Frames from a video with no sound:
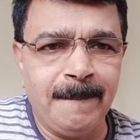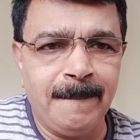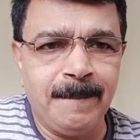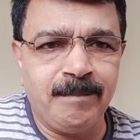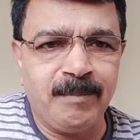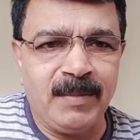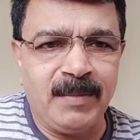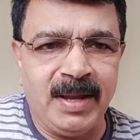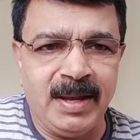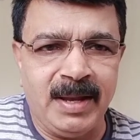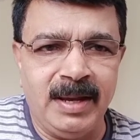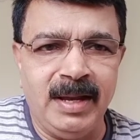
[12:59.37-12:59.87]

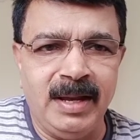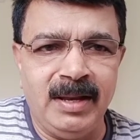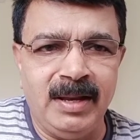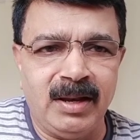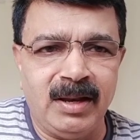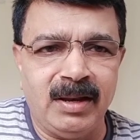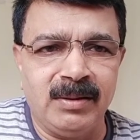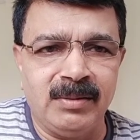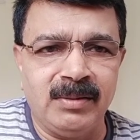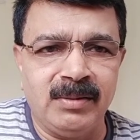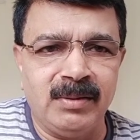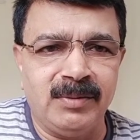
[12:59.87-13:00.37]
Again,
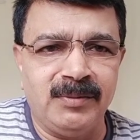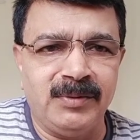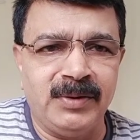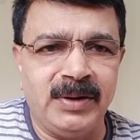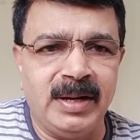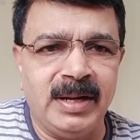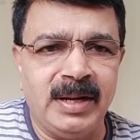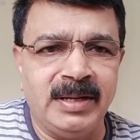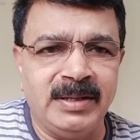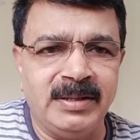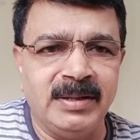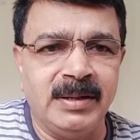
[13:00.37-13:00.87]
often
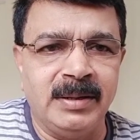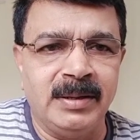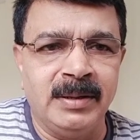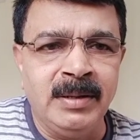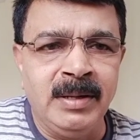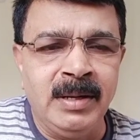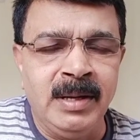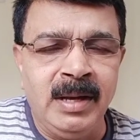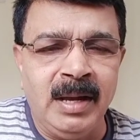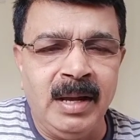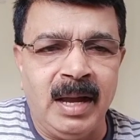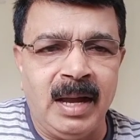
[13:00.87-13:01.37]
later
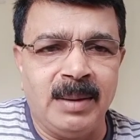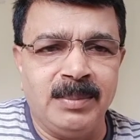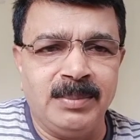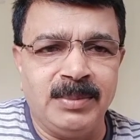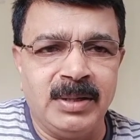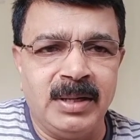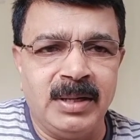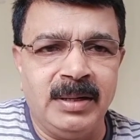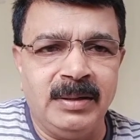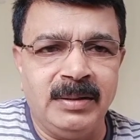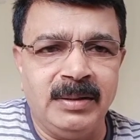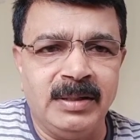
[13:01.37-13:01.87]
I'm
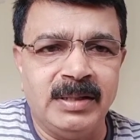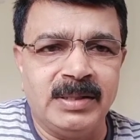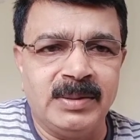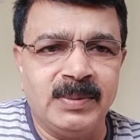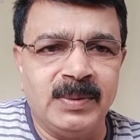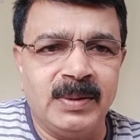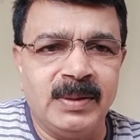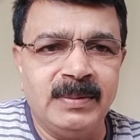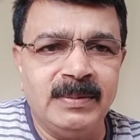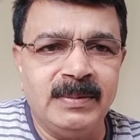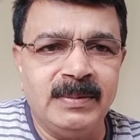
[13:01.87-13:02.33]
telling this one.